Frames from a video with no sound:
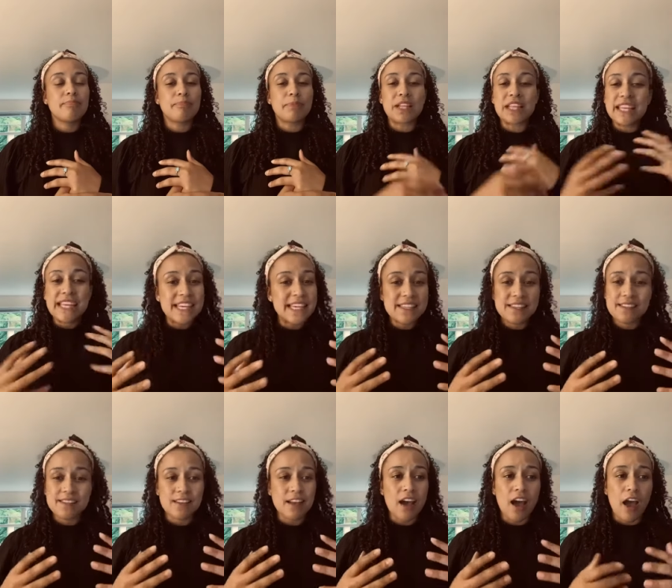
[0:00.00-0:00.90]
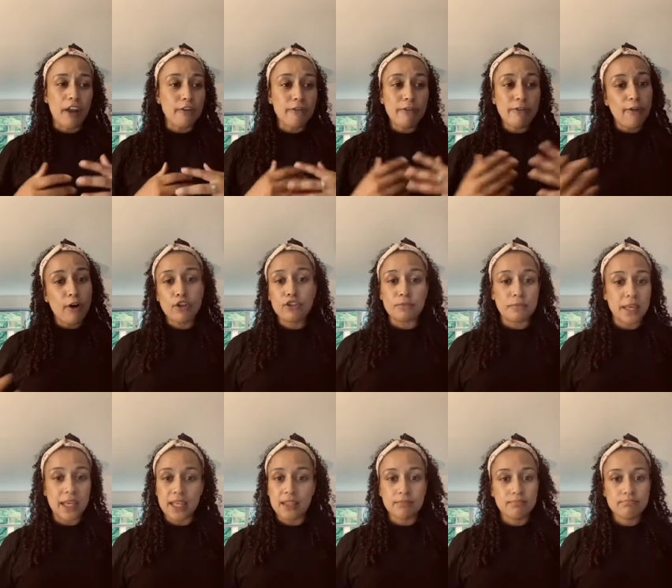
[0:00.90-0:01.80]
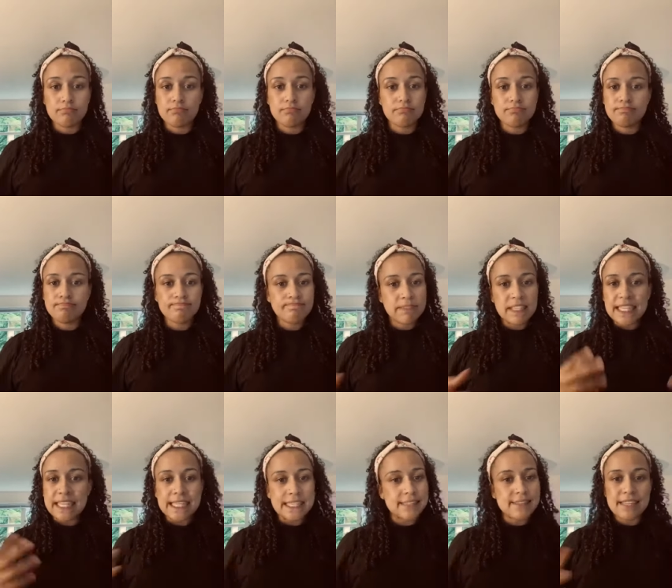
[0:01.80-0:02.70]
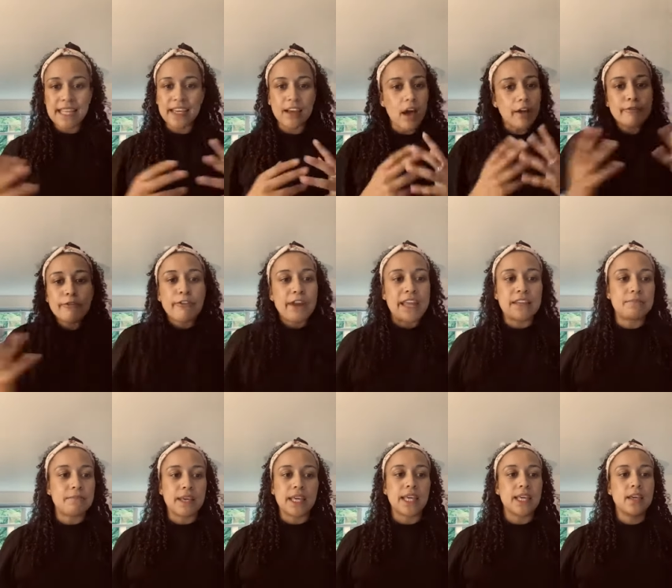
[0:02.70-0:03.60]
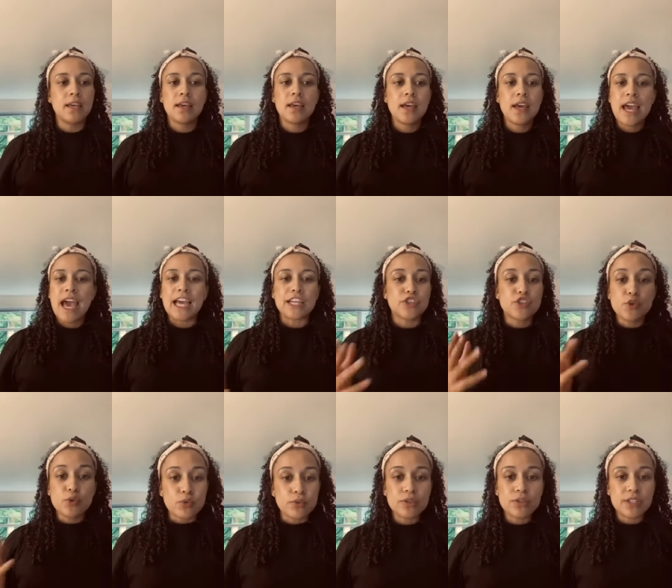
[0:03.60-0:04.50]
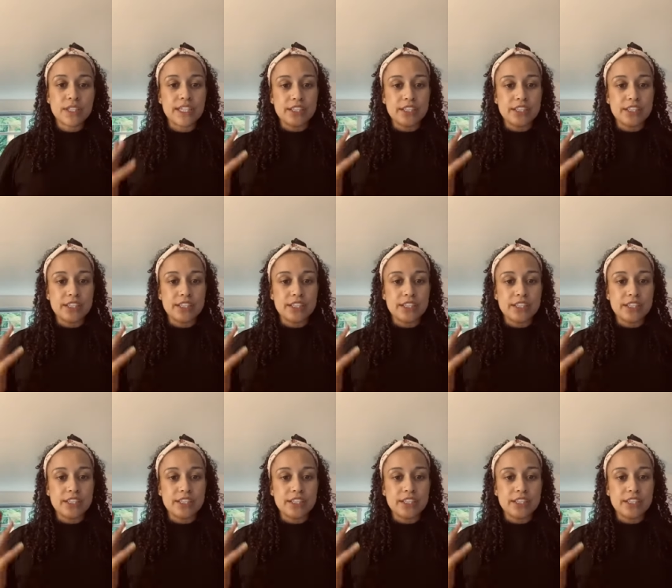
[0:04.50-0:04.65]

please unfollow me. please, like, unfriend me. I don't